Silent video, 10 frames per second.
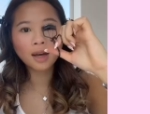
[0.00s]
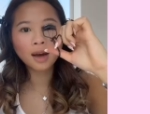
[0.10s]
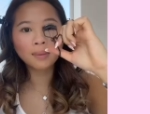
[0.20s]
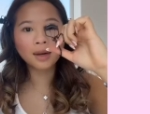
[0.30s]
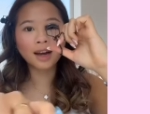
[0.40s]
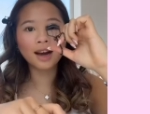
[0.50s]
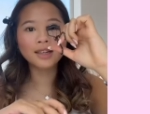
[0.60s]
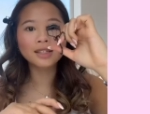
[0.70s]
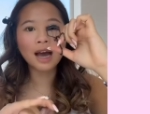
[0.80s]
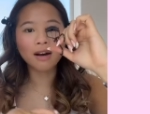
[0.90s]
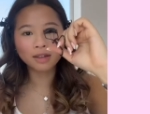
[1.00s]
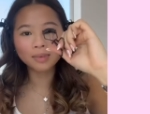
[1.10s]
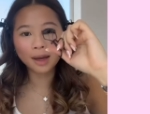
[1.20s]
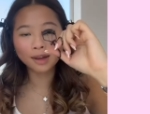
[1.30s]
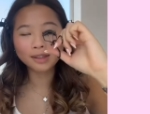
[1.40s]
But guys, Outer
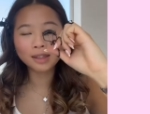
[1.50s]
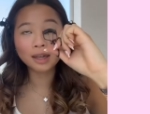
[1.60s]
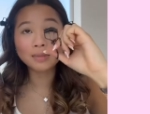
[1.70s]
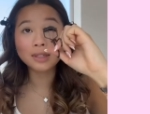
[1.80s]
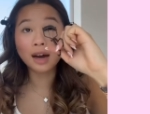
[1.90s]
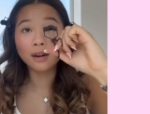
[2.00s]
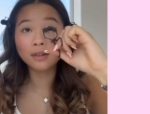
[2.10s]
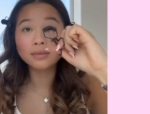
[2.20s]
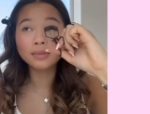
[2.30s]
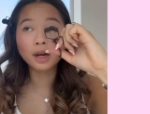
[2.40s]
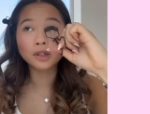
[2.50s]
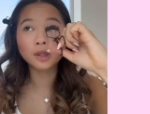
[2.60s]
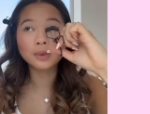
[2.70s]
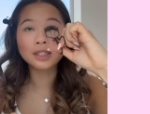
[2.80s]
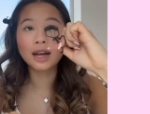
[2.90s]
Banks comes out
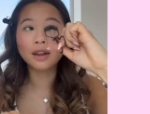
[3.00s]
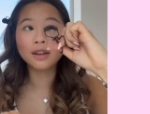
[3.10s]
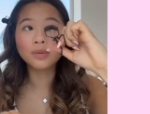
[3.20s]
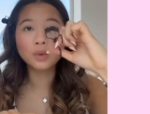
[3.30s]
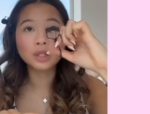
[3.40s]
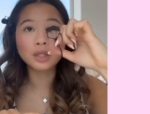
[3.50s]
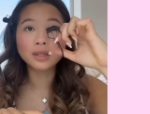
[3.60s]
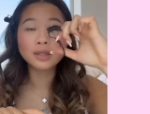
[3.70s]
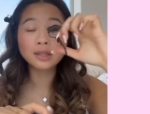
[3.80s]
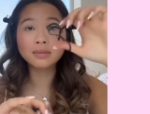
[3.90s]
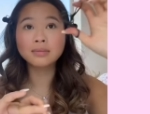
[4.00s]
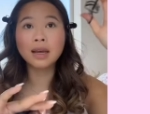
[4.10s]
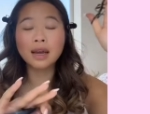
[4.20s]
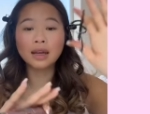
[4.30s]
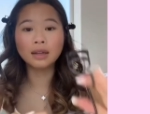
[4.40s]
October 10th, which is
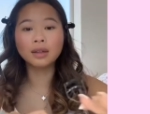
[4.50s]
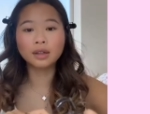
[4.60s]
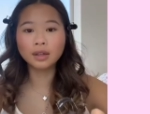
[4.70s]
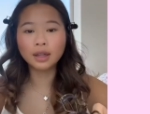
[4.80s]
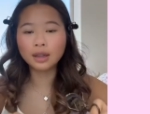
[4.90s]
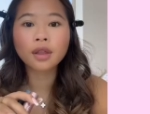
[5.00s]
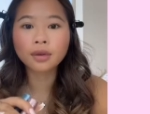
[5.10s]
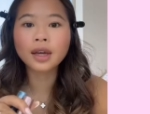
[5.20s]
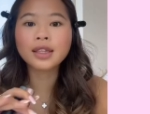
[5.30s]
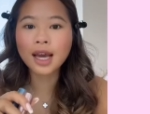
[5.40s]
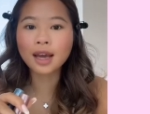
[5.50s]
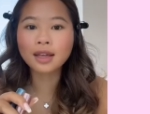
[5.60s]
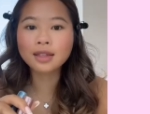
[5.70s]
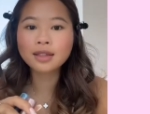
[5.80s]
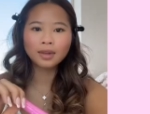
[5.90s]
in literally 3
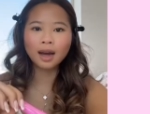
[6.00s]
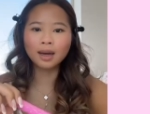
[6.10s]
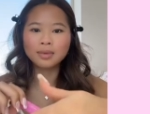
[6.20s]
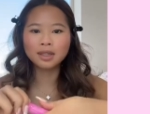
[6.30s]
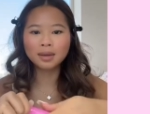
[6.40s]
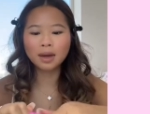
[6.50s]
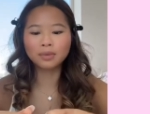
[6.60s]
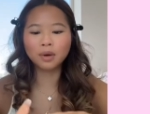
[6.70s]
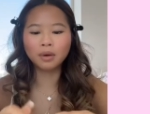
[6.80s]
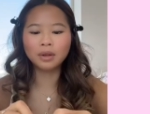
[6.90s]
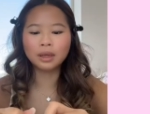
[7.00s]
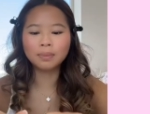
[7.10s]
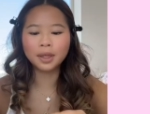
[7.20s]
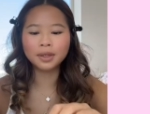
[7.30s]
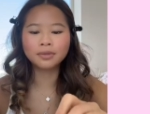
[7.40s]
days. I'm using my Road
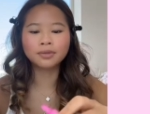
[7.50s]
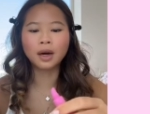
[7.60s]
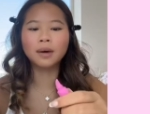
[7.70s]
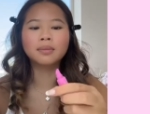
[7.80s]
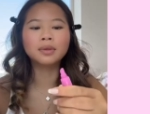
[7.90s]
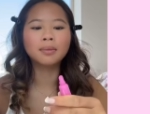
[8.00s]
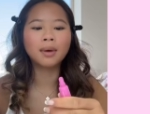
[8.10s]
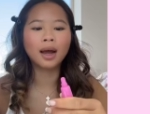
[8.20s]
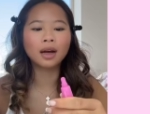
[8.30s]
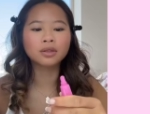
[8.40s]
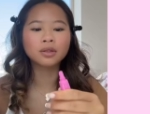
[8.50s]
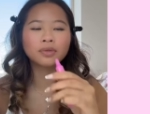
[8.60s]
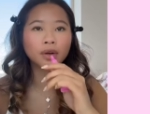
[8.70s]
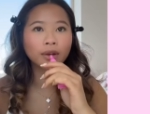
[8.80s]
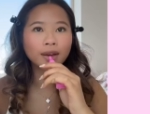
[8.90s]
Lippy from my actual
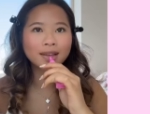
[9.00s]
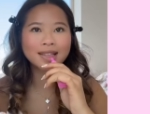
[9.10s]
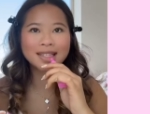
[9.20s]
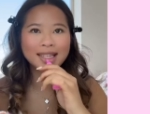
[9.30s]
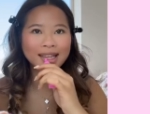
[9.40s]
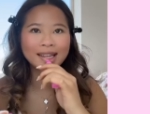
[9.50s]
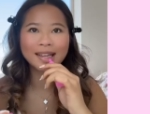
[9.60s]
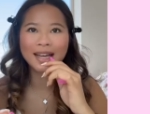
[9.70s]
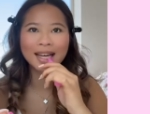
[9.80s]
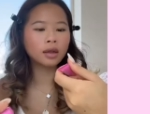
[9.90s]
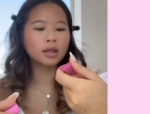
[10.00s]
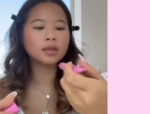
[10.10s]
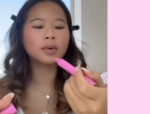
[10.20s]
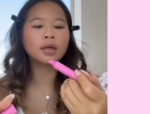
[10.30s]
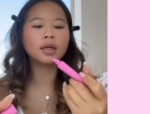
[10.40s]
phone case. This
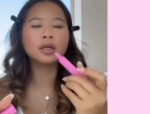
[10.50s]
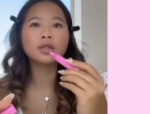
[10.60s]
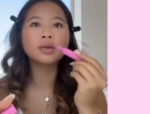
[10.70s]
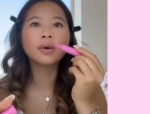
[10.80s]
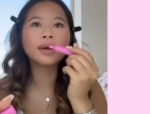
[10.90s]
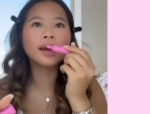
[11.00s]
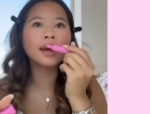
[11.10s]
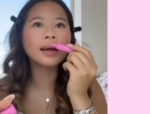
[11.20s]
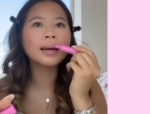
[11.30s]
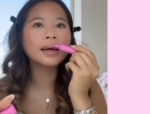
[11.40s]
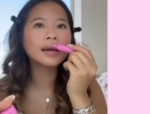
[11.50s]
one is Shortcake.